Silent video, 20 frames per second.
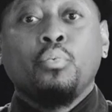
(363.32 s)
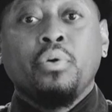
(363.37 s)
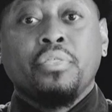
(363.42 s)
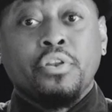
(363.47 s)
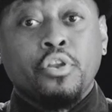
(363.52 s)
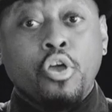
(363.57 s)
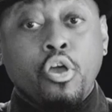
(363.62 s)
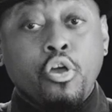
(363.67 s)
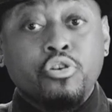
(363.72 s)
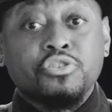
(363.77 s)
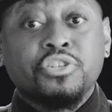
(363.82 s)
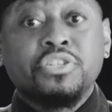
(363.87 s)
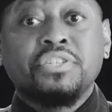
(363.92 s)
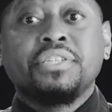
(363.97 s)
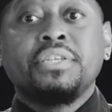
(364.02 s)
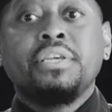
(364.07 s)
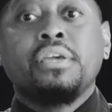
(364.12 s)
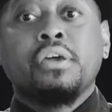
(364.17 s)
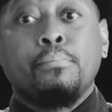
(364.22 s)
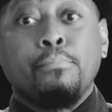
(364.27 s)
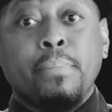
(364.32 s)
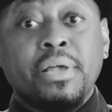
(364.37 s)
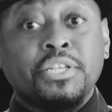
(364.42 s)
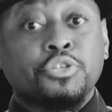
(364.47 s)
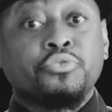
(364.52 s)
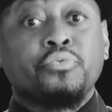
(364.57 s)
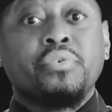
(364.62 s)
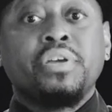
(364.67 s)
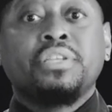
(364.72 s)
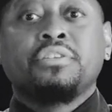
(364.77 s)
with an urgency
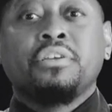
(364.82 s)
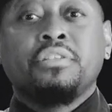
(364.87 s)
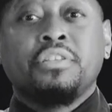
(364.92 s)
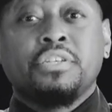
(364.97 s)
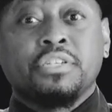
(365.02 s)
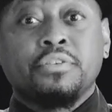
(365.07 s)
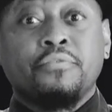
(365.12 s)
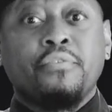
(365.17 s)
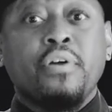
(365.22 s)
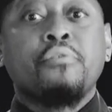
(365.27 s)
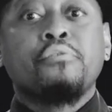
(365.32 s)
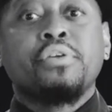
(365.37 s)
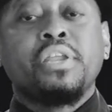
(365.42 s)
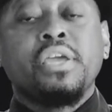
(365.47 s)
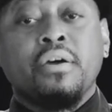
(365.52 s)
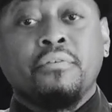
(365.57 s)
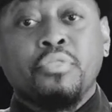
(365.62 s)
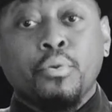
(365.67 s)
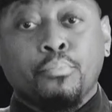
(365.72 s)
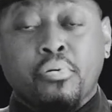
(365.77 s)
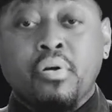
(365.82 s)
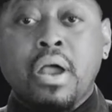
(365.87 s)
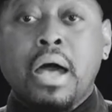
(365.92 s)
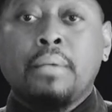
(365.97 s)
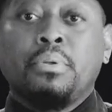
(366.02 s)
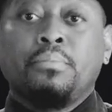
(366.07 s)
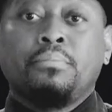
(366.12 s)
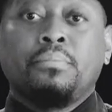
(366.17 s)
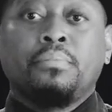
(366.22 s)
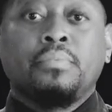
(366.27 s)
commensurate to the severity of the
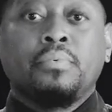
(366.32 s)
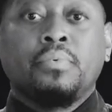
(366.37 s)
problem.